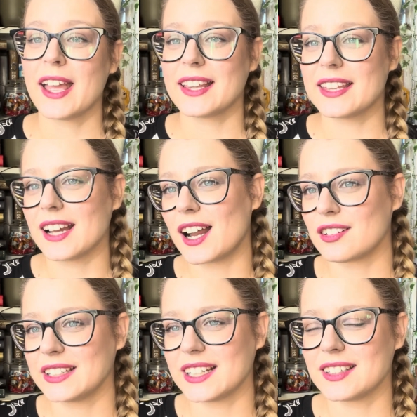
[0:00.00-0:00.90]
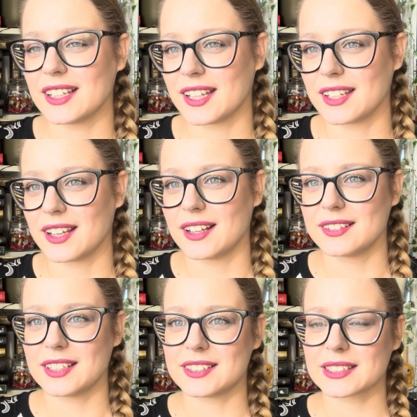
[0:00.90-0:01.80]
They are linked in the
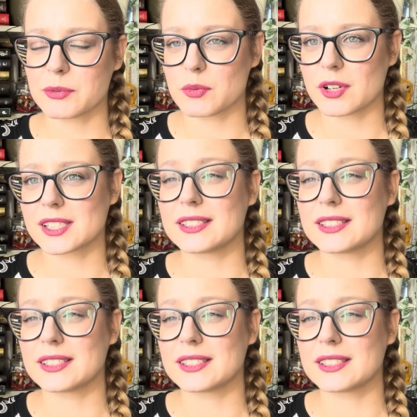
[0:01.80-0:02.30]
description box.